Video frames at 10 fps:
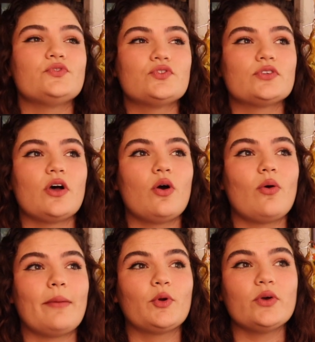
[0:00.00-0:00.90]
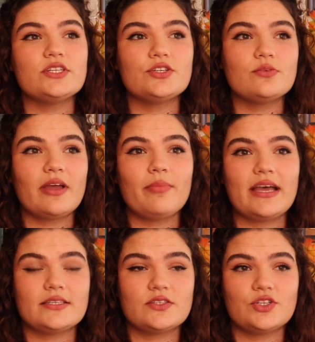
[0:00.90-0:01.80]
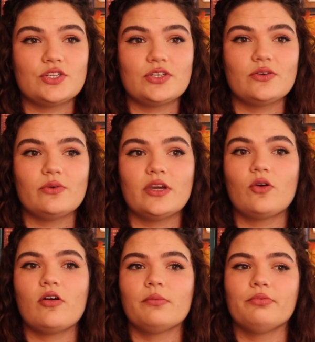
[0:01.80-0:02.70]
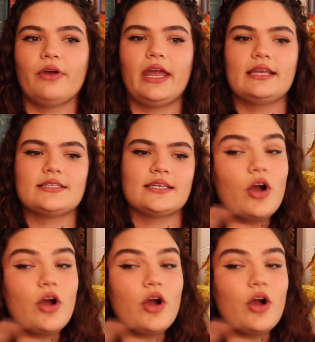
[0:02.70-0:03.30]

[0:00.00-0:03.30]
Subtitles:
So I'm going to do my best to incorporate